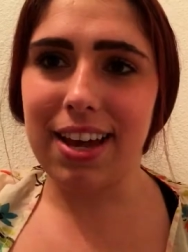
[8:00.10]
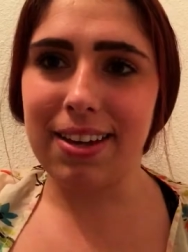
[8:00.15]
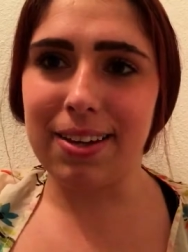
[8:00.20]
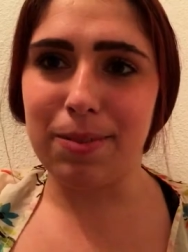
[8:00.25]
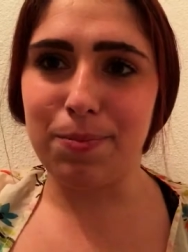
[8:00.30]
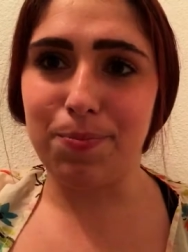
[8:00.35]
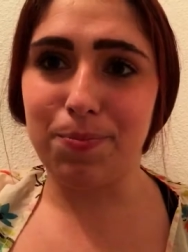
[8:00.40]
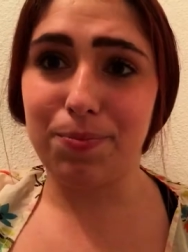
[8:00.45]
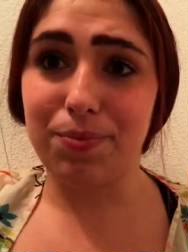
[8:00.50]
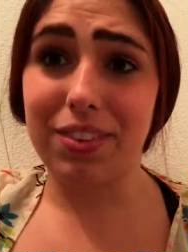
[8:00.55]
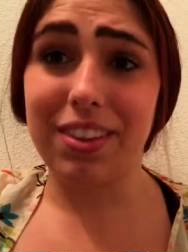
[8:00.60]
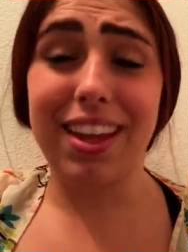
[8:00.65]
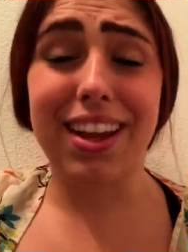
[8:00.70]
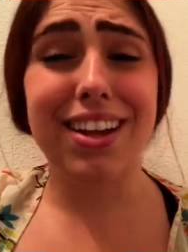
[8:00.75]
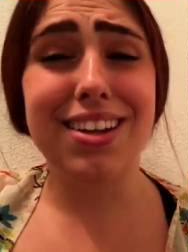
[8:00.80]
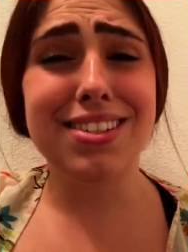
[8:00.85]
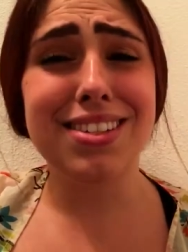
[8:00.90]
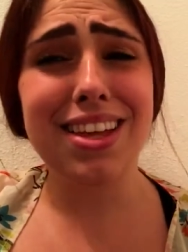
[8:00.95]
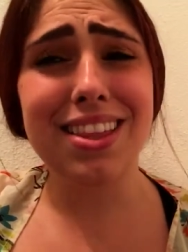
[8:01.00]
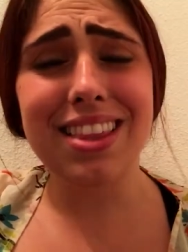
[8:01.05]
um,
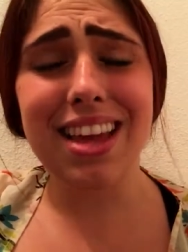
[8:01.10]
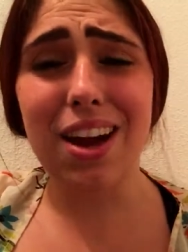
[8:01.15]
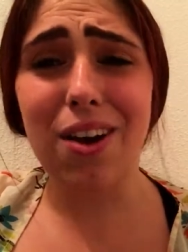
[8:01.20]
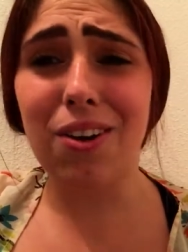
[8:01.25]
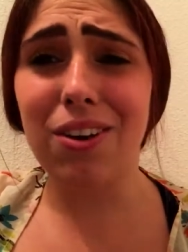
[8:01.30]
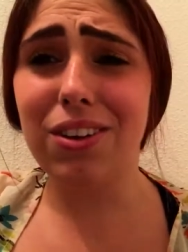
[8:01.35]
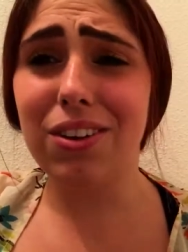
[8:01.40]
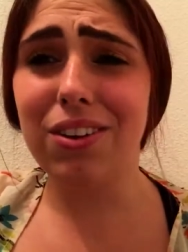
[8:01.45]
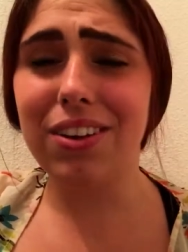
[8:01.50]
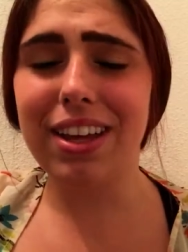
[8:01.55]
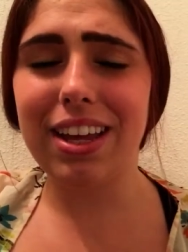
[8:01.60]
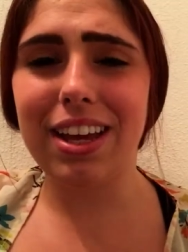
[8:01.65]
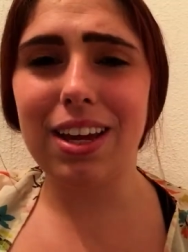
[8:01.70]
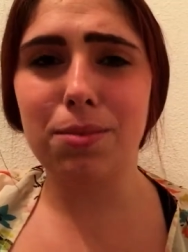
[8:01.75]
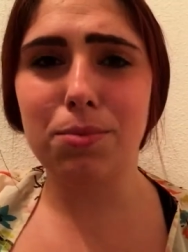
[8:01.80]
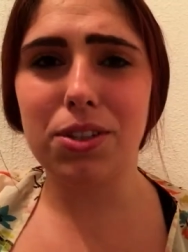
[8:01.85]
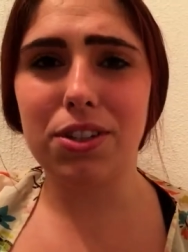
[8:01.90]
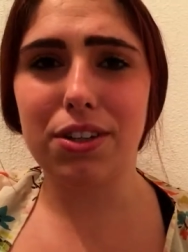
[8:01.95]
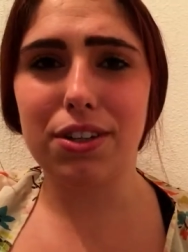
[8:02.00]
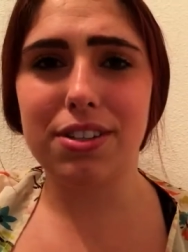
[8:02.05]
like i said they are looking
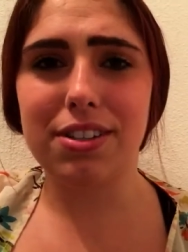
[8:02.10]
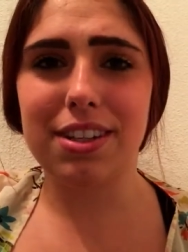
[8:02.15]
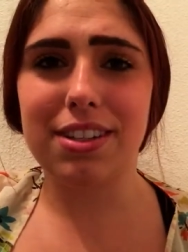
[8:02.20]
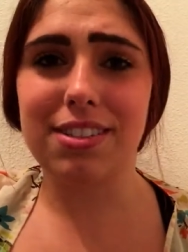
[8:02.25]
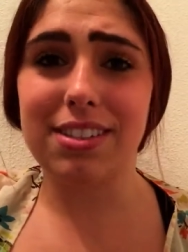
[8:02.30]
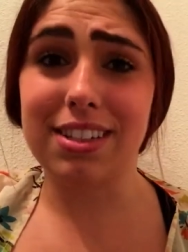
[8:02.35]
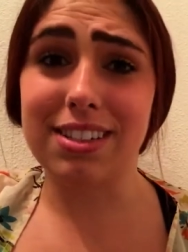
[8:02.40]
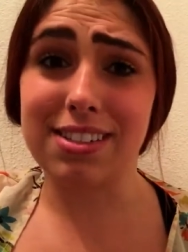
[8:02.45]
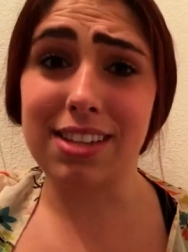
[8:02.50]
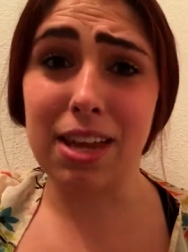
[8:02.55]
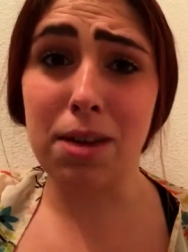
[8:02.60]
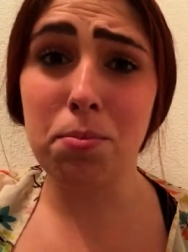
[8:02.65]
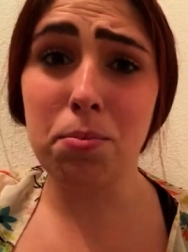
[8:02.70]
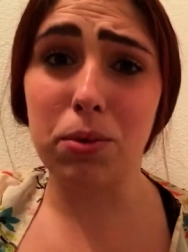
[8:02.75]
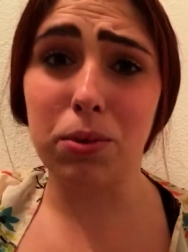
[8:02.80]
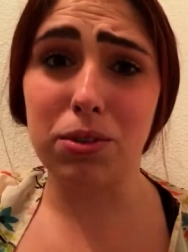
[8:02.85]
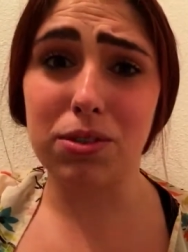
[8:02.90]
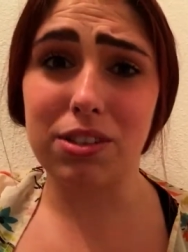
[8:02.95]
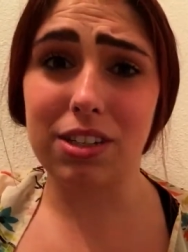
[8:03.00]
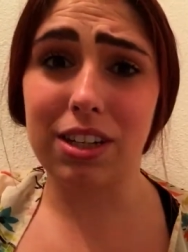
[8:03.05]
up to us as
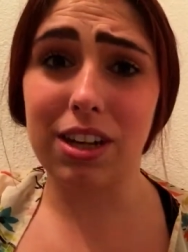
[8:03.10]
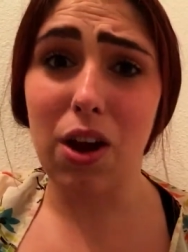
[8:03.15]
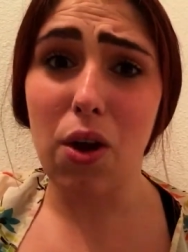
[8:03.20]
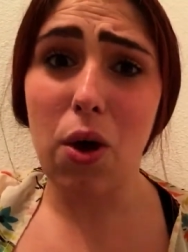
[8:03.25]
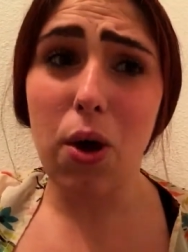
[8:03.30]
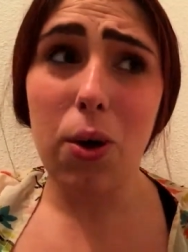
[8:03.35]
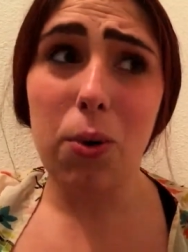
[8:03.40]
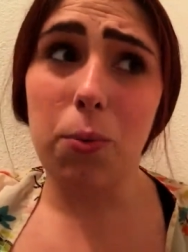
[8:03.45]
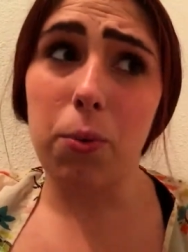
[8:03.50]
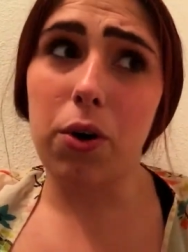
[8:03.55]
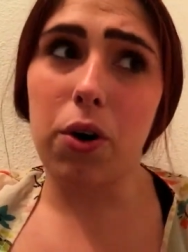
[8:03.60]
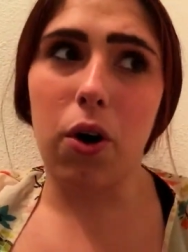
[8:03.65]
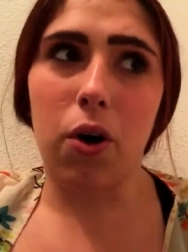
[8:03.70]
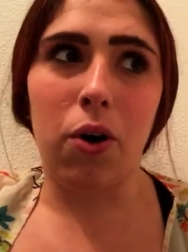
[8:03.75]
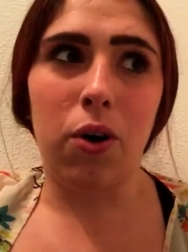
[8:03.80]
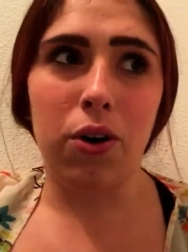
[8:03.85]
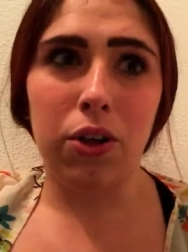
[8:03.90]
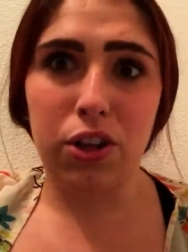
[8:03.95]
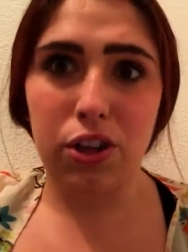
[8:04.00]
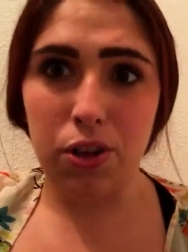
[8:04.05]
examples and we're
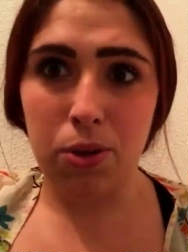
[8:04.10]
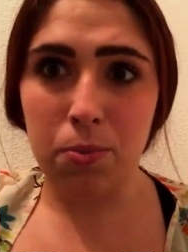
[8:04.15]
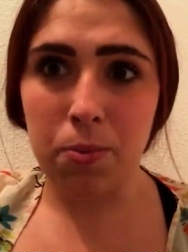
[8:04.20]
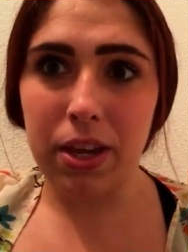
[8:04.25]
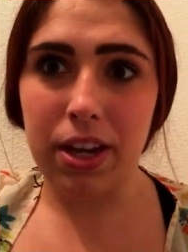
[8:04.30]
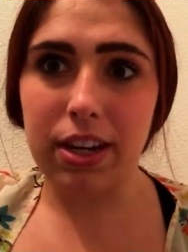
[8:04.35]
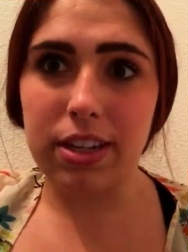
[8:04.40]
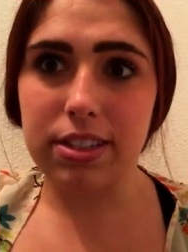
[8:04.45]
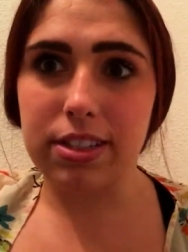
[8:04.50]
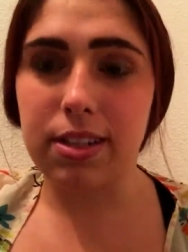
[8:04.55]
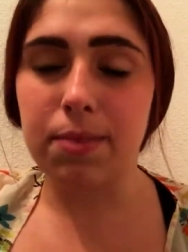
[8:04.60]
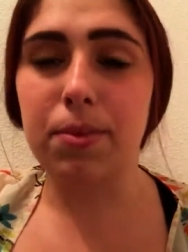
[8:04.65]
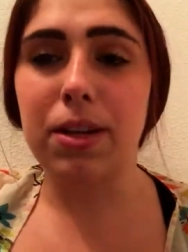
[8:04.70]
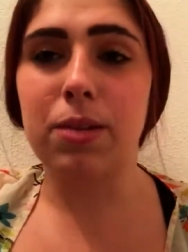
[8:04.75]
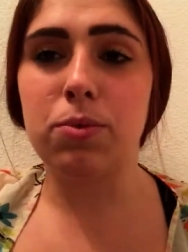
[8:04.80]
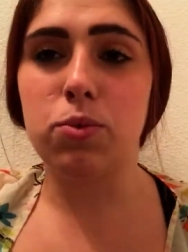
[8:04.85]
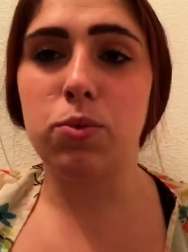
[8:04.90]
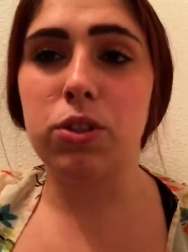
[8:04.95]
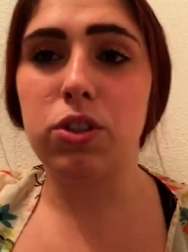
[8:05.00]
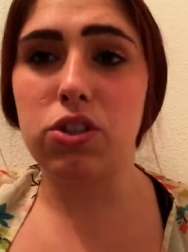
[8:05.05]
all human and
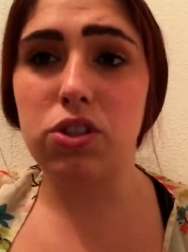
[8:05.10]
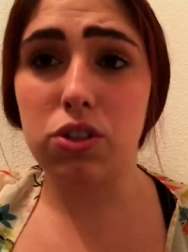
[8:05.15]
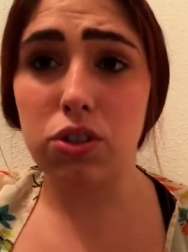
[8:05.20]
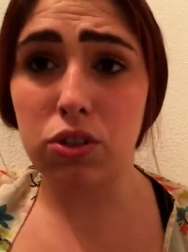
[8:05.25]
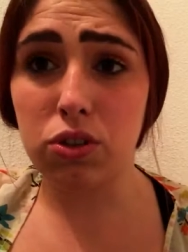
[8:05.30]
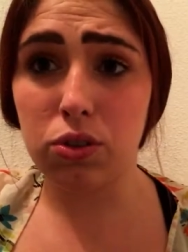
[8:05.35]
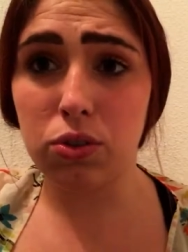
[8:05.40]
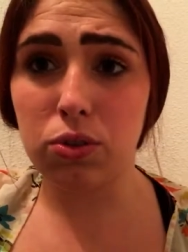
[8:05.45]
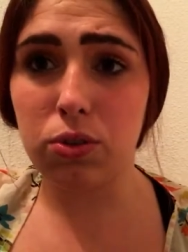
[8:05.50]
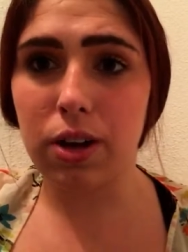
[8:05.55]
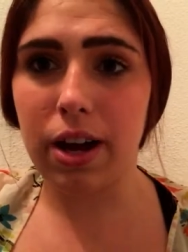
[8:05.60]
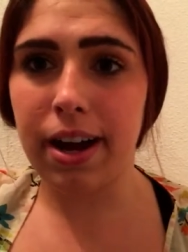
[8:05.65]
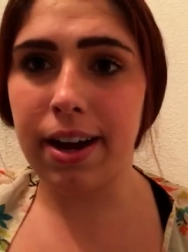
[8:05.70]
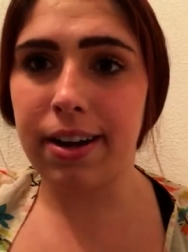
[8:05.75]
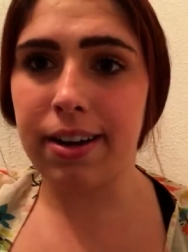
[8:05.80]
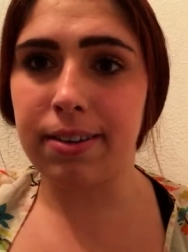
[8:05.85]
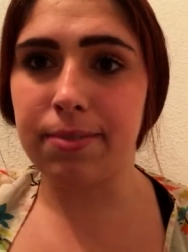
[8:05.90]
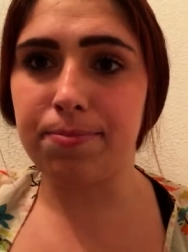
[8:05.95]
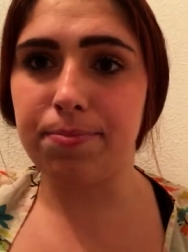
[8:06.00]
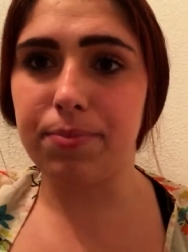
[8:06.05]
sometimes we do
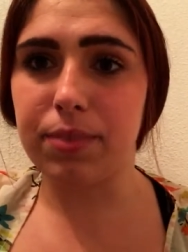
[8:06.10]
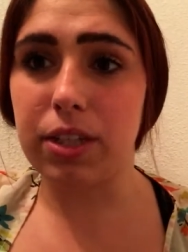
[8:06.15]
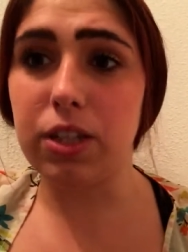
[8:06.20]
um,